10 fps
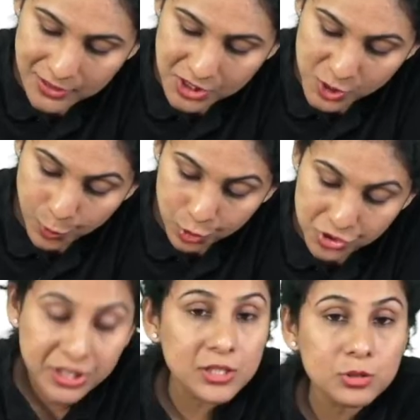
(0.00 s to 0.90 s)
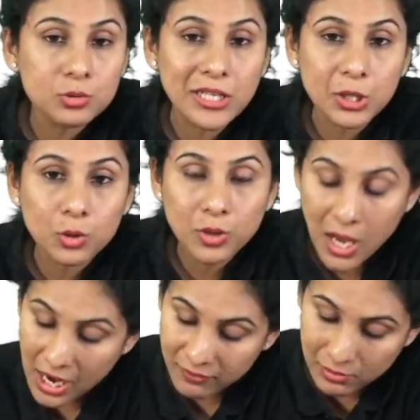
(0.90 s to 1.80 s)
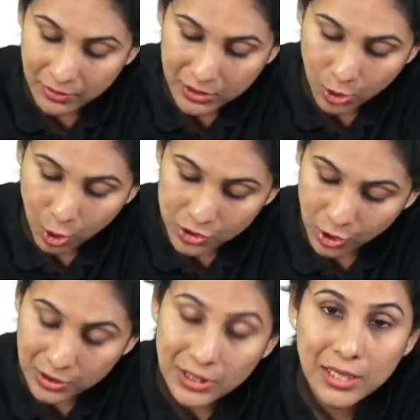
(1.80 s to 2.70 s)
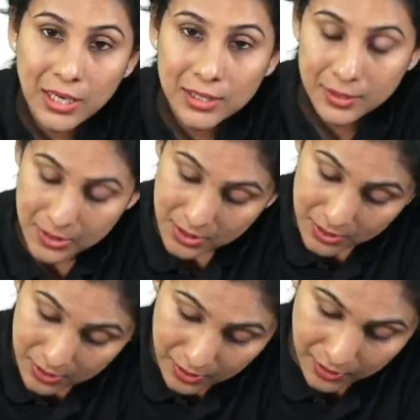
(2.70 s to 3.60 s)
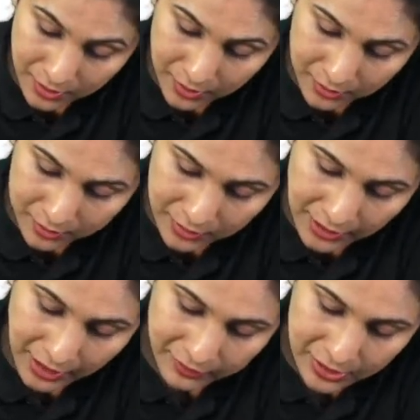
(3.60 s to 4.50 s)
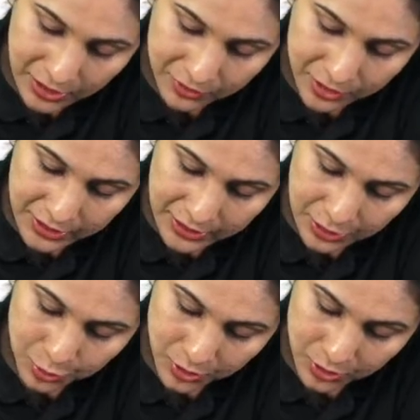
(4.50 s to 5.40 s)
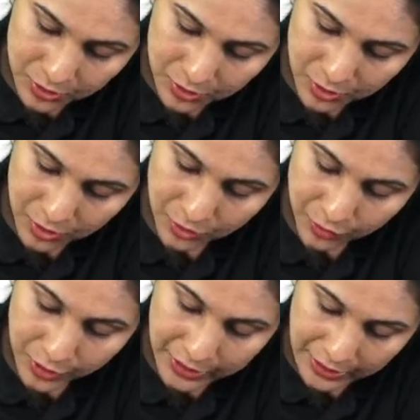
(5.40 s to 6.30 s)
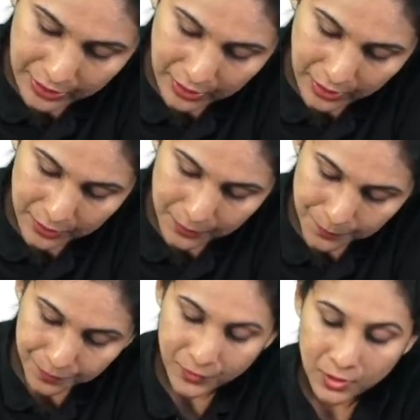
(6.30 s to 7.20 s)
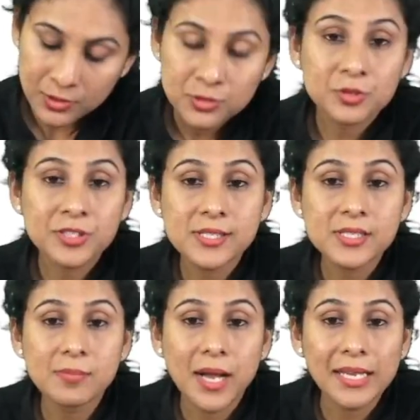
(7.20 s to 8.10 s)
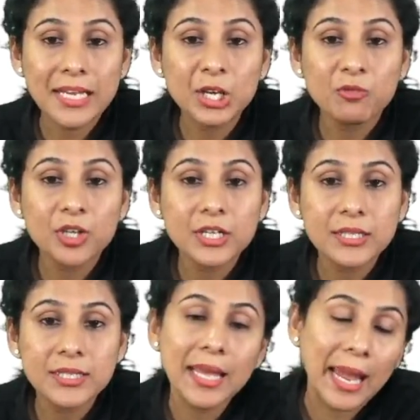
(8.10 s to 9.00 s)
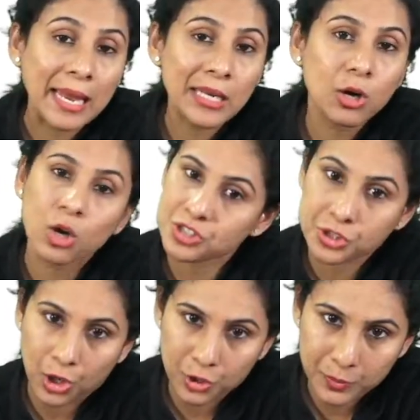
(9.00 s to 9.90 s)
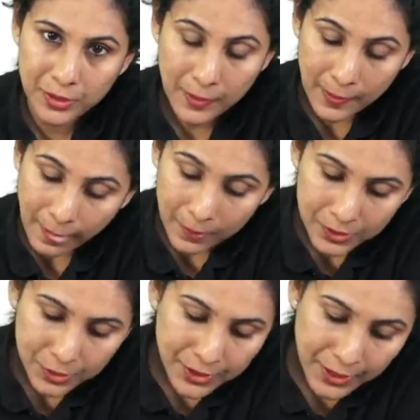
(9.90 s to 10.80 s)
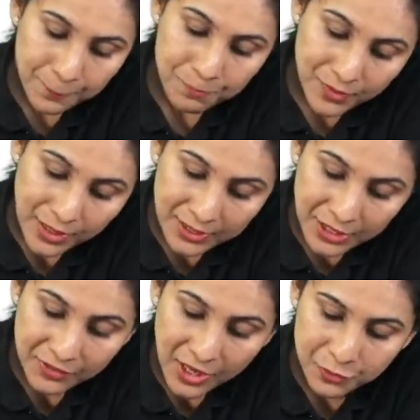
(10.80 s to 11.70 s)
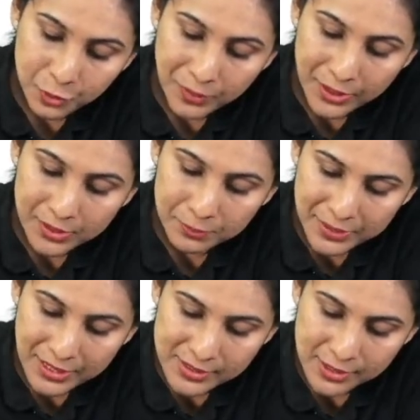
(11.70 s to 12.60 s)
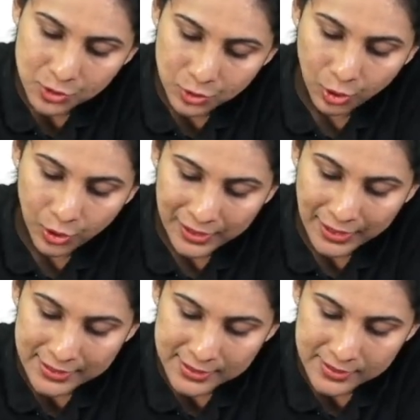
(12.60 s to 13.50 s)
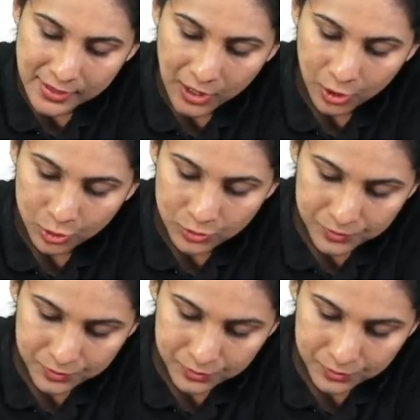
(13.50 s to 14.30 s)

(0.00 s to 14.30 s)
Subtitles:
and just posterior to the lingula, I will make a horizontal cut. Then I will convert it into a vertical cut. So this is my inverted L osteotomy. Okay. And if I have to make a BSSO or a SSRO,